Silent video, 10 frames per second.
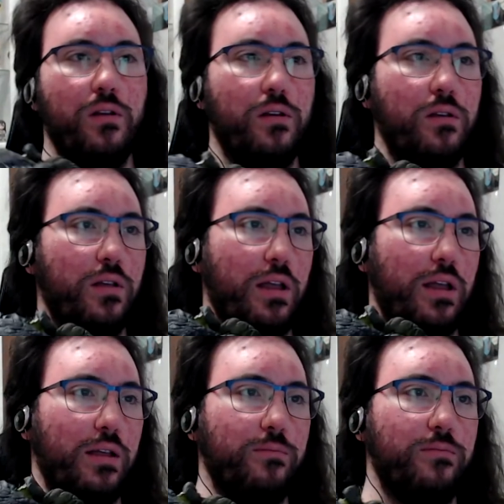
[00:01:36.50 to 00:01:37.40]

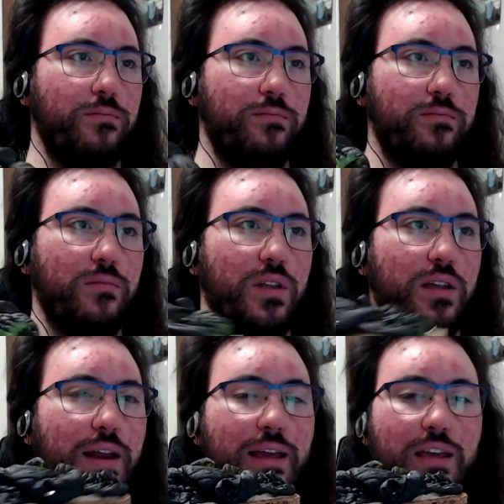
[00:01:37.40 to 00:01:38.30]

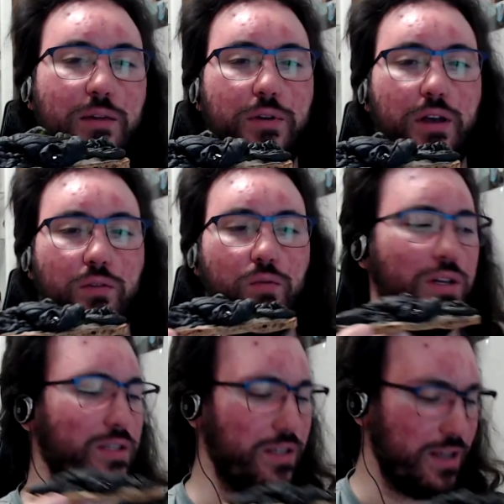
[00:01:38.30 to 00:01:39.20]
knäckebröd. What
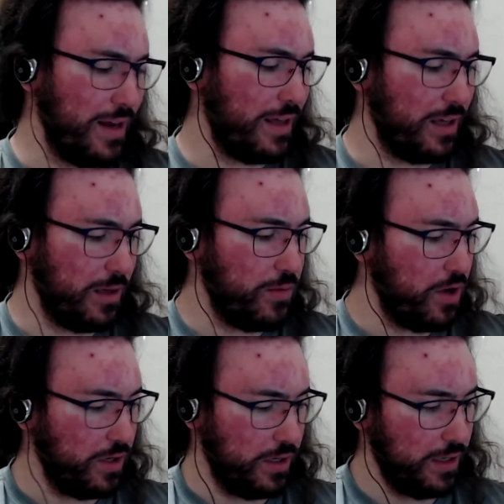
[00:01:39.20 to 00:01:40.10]
is
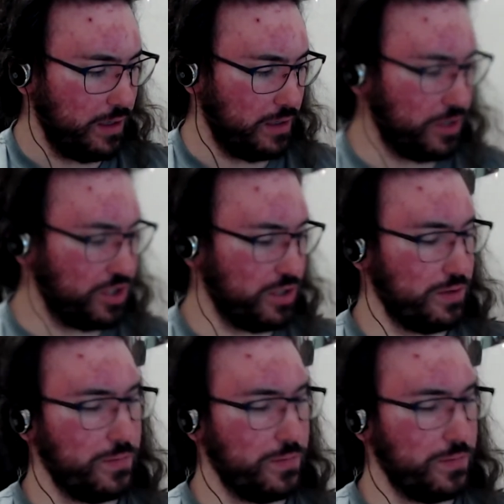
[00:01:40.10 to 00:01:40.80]
knäckebröd in English?